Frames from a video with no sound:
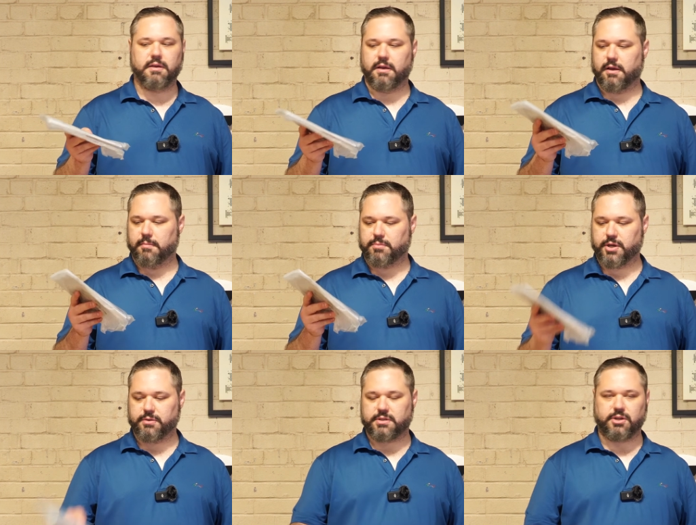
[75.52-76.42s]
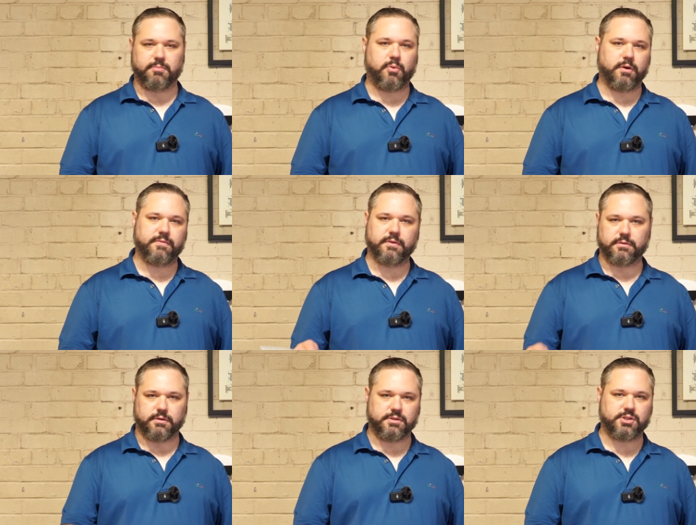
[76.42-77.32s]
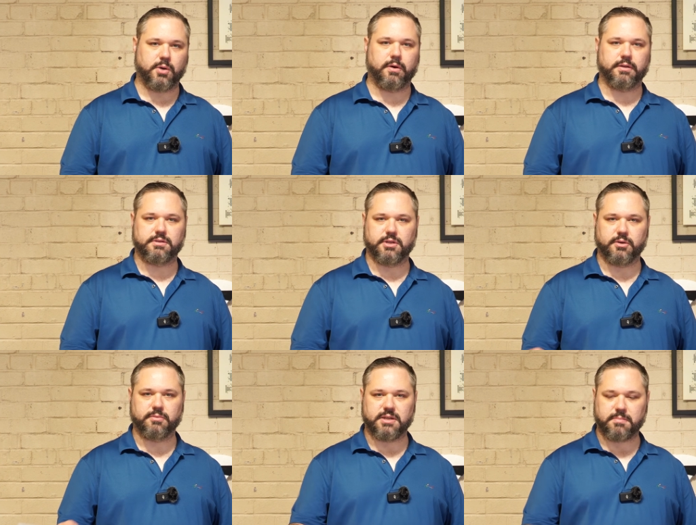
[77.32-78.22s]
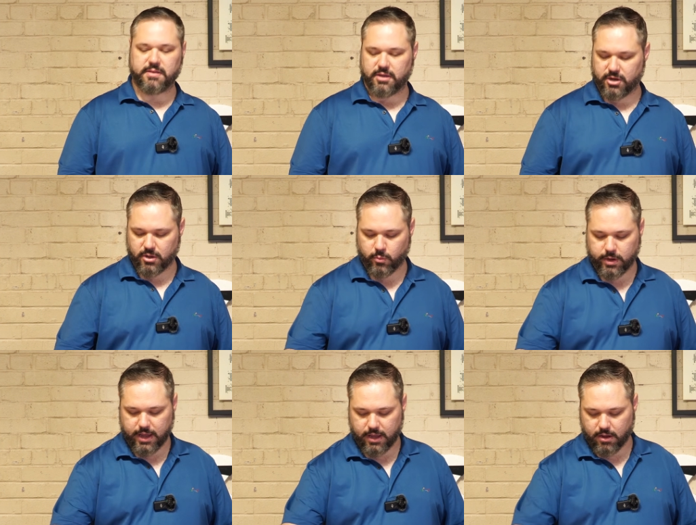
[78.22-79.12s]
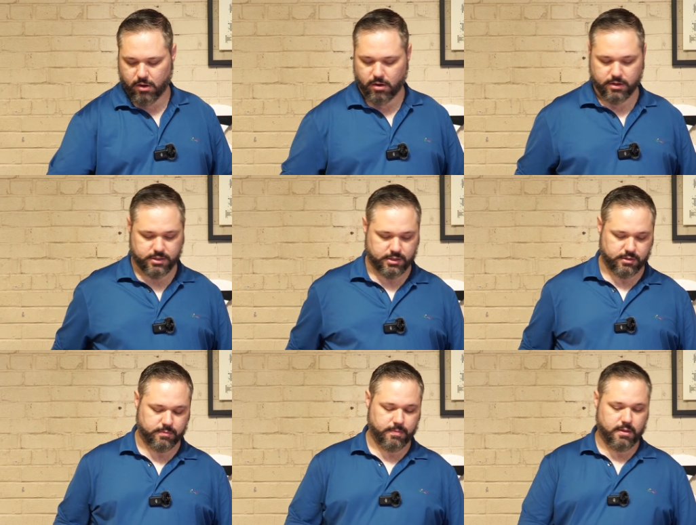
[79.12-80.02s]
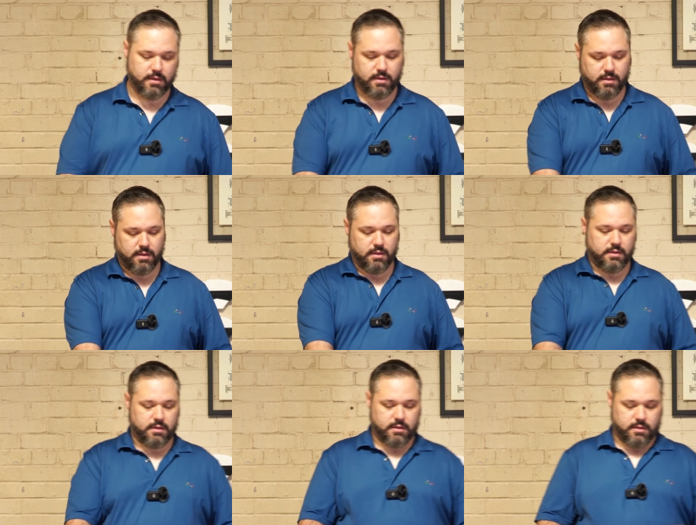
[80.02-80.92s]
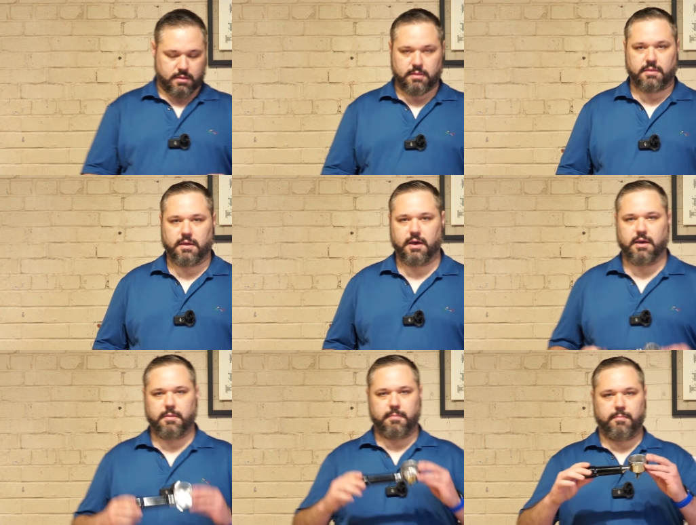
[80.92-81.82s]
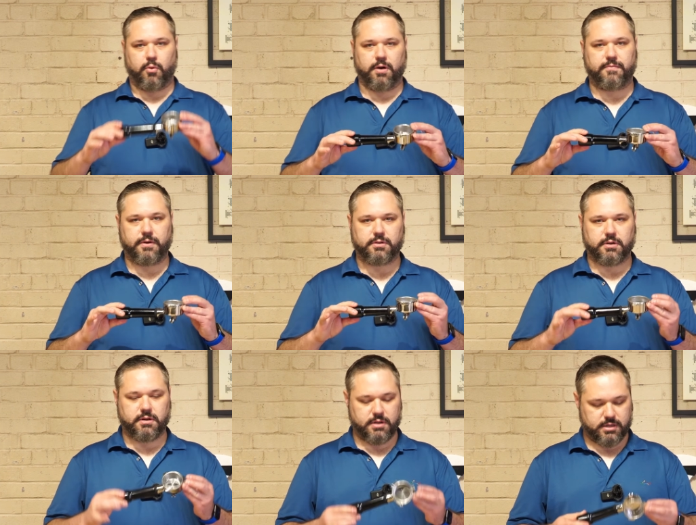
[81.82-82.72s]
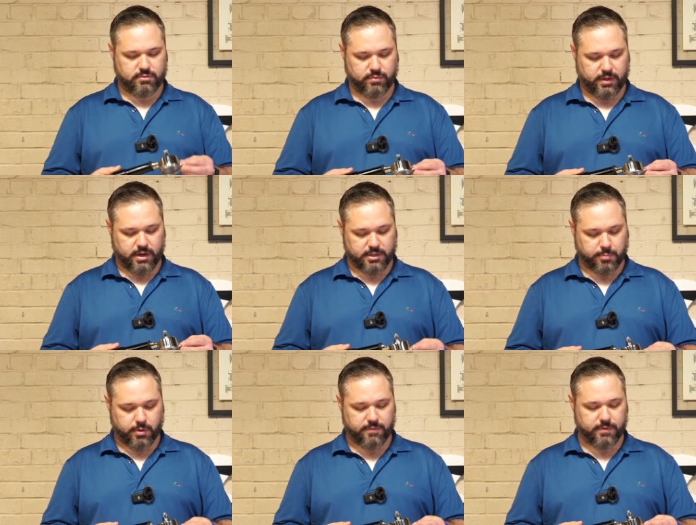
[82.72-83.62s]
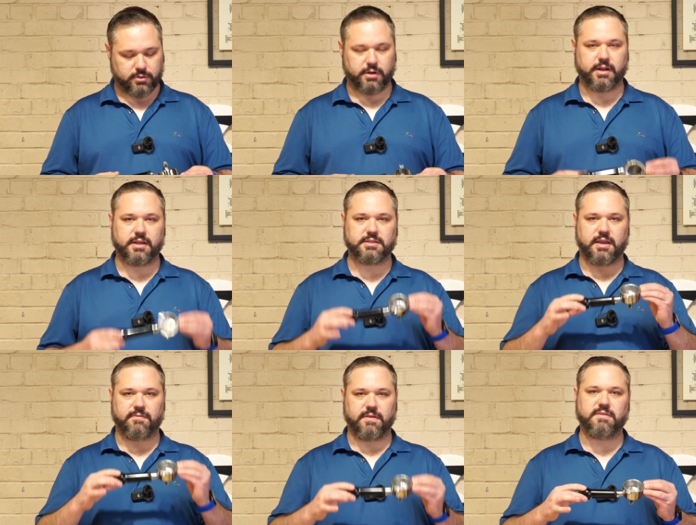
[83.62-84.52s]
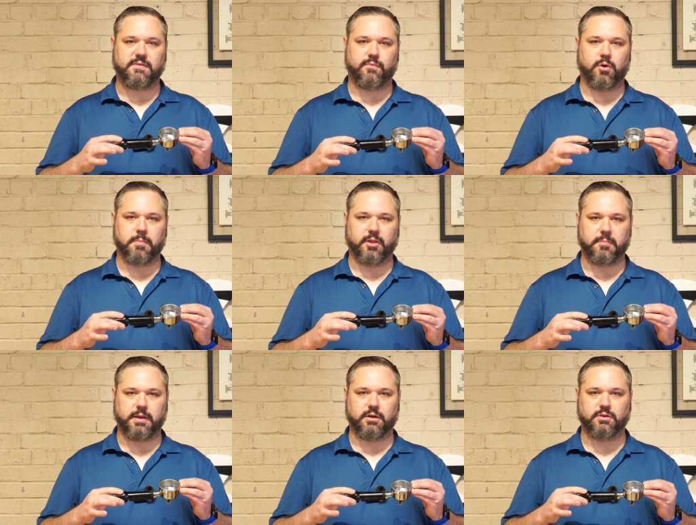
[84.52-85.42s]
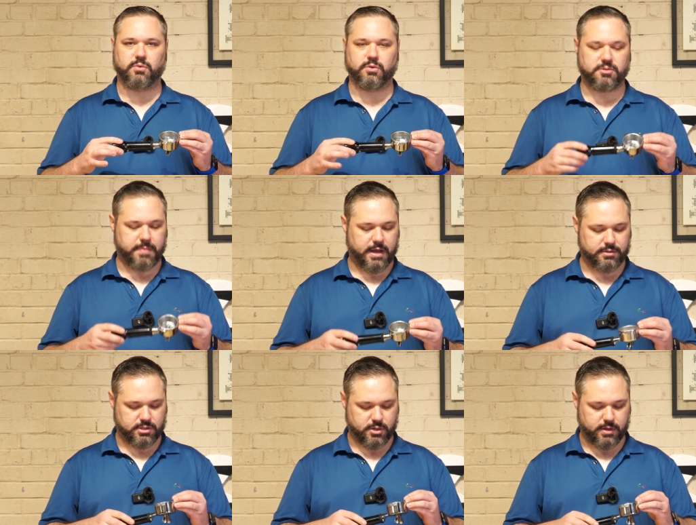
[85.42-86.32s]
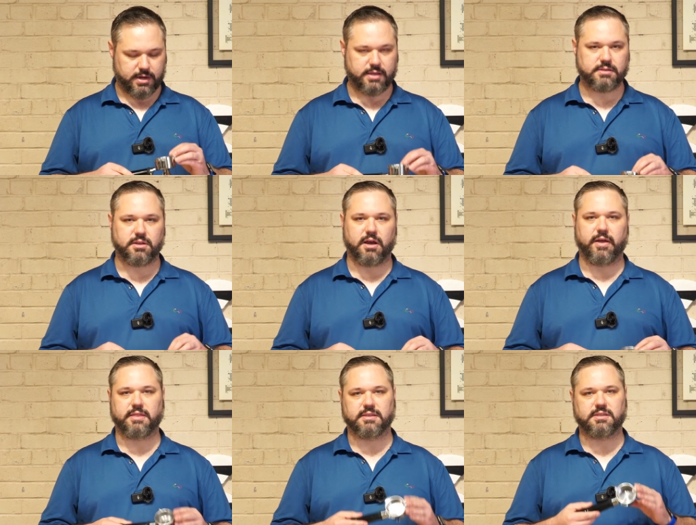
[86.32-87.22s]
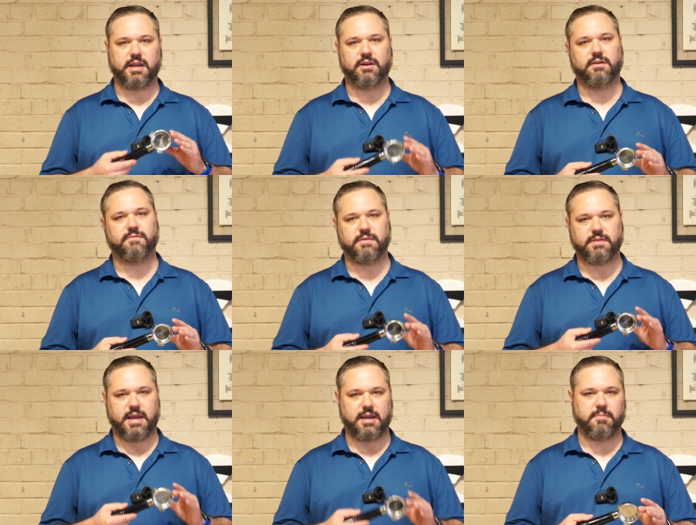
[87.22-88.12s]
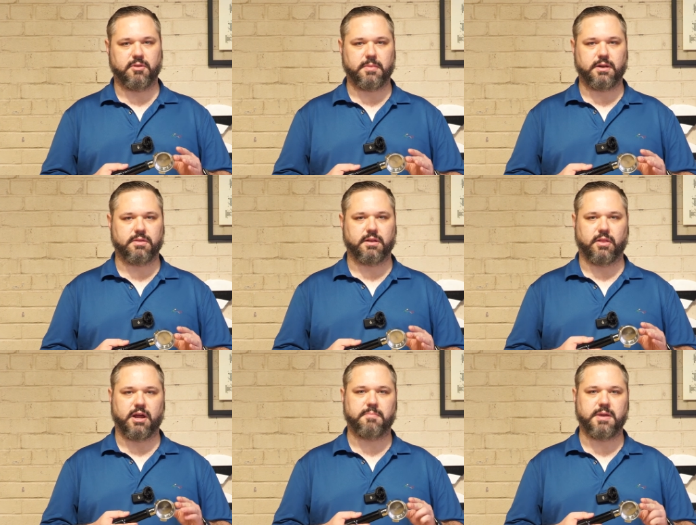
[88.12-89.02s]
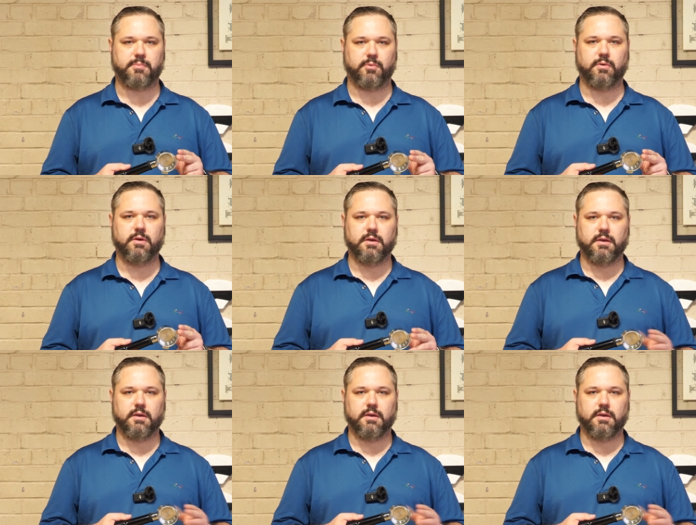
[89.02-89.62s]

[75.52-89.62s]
dosing your portafilter and so on. So something that you're going to want to hang on to. The portafilter, it's a really nice portafilter. It is a 54 millimeter dual spout, so it is not like the standard 58 millimeter that a lot of people